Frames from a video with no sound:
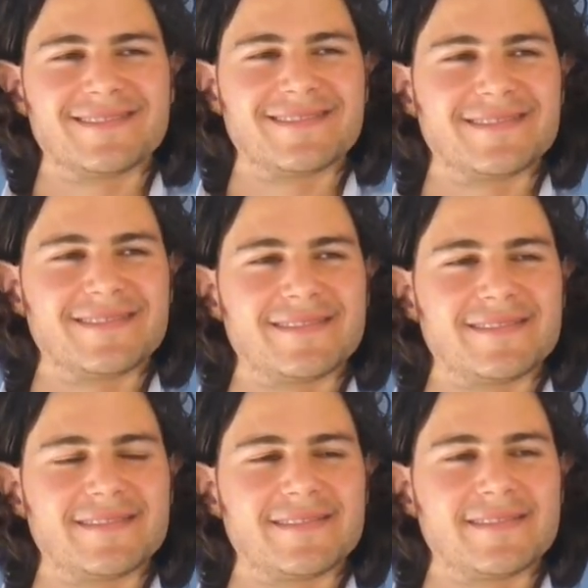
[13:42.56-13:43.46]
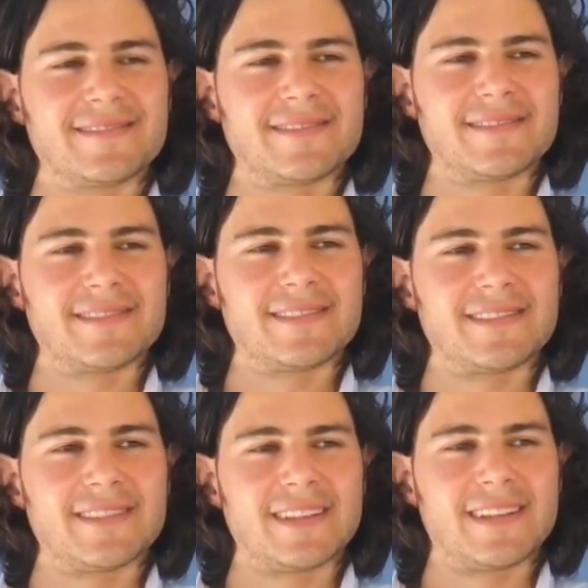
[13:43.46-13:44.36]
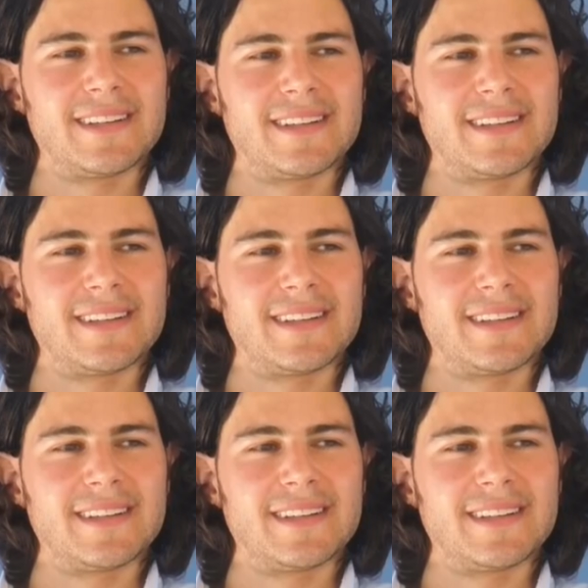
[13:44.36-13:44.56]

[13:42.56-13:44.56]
(silence)